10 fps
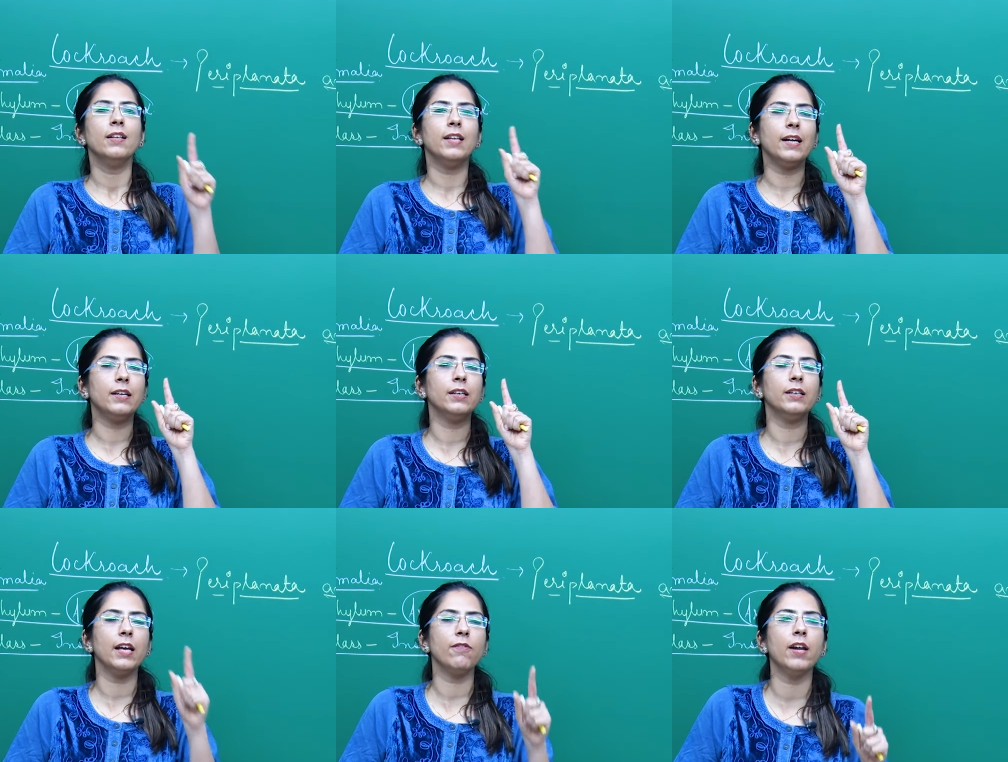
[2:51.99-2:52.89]
that
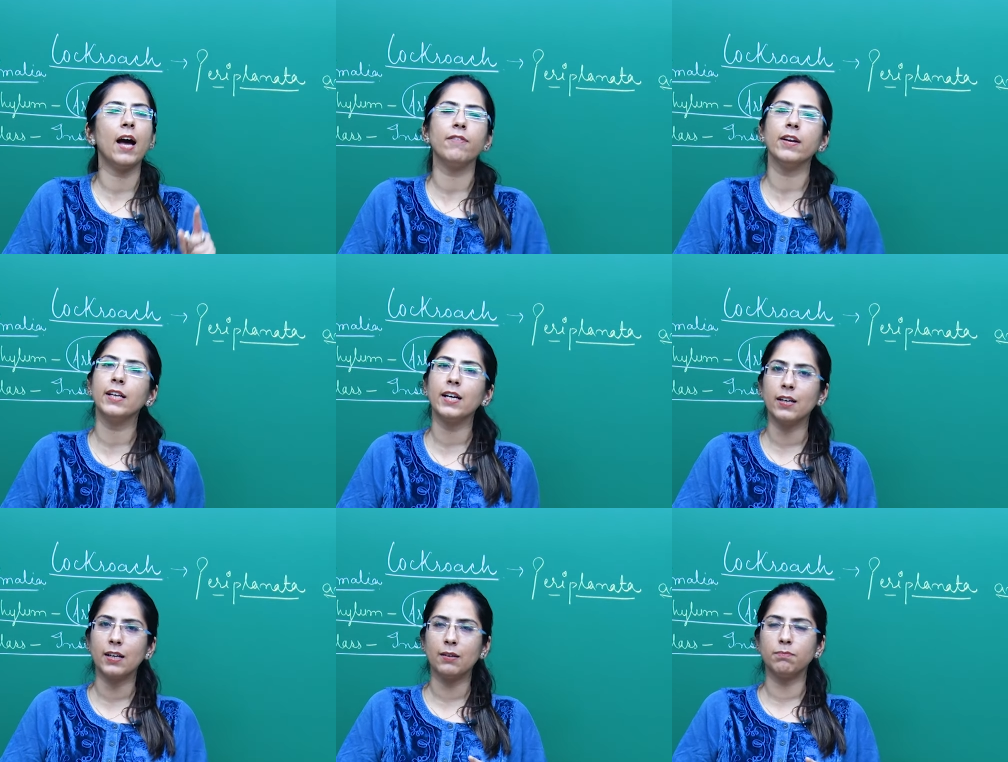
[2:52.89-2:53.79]
uh, they were having the
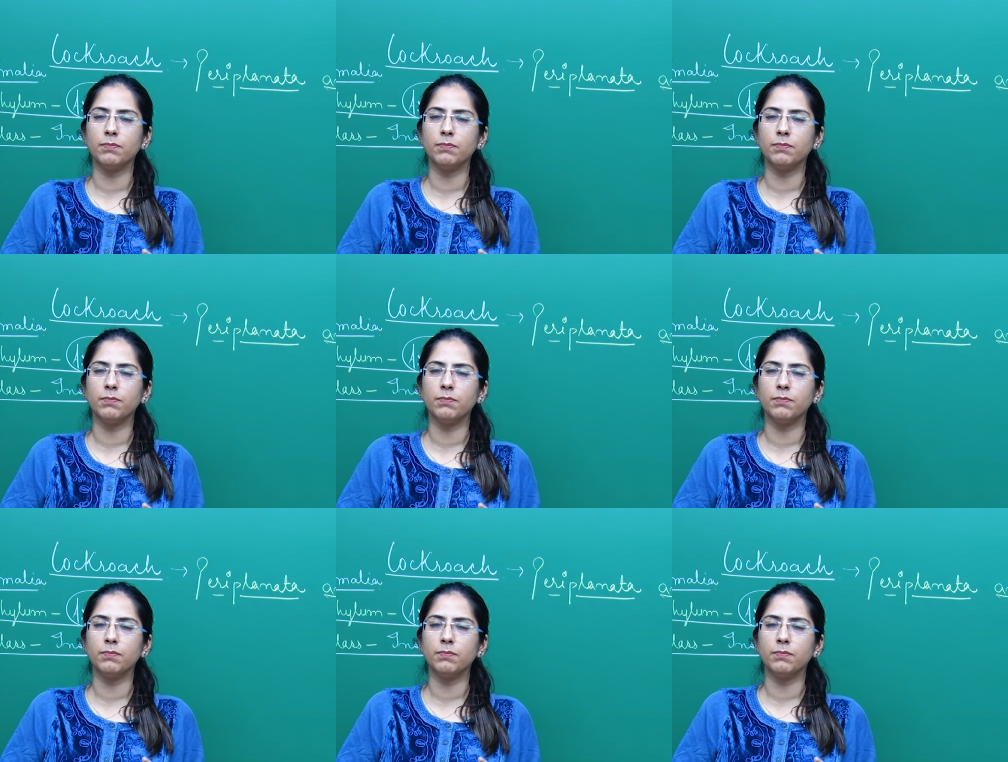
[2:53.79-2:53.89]
uh,